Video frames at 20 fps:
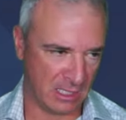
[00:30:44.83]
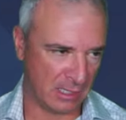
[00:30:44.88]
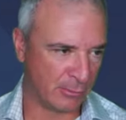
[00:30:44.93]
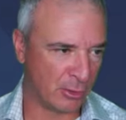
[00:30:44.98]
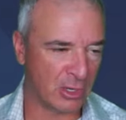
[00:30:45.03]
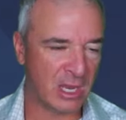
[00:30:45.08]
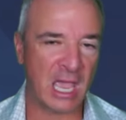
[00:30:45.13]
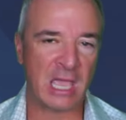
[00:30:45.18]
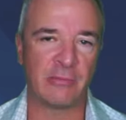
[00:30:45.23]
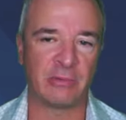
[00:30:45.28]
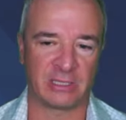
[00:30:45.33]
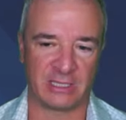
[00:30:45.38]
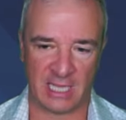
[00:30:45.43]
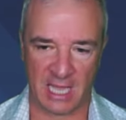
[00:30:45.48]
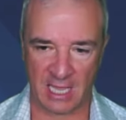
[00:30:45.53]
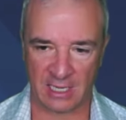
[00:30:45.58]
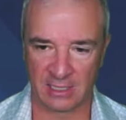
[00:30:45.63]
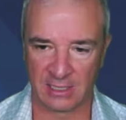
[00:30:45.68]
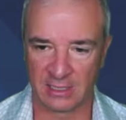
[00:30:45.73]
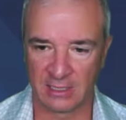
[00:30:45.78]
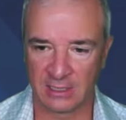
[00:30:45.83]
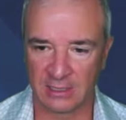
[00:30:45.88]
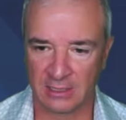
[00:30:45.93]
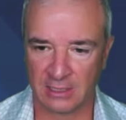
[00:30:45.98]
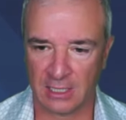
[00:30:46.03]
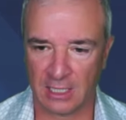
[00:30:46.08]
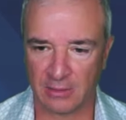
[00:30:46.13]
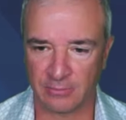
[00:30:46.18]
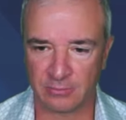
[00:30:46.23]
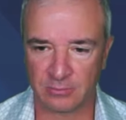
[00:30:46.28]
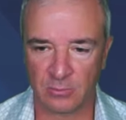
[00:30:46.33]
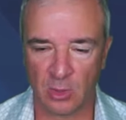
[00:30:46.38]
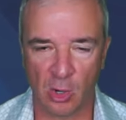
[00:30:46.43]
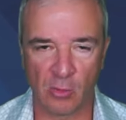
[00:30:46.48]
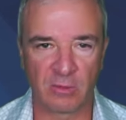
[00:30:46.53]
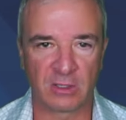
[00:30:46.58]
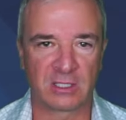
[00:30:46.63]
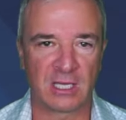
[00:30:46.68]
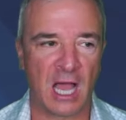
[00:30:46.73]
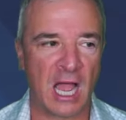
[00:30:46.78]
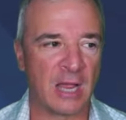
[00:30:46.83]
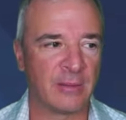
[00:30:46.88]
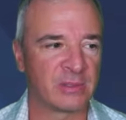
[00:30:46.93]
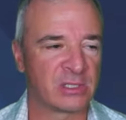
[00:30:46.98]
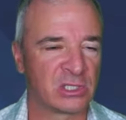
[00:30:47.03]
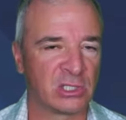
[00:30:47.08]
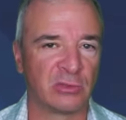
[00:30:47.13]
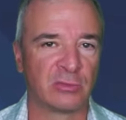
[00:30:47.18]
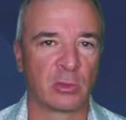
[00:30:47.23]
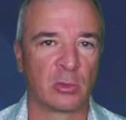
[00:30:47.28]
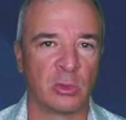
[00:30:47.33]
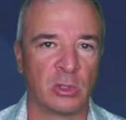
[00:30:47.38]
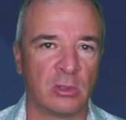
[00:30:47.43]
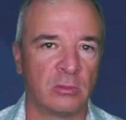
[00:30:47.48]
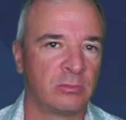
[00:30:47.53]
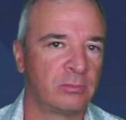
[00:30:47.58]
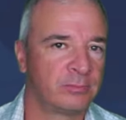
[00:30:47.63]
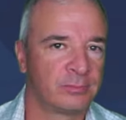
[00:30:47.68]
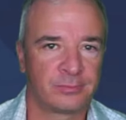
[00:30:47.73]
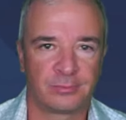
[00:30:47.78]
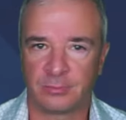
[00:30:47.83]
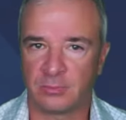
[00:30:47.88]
I'm okay with that. Um, over time, silver will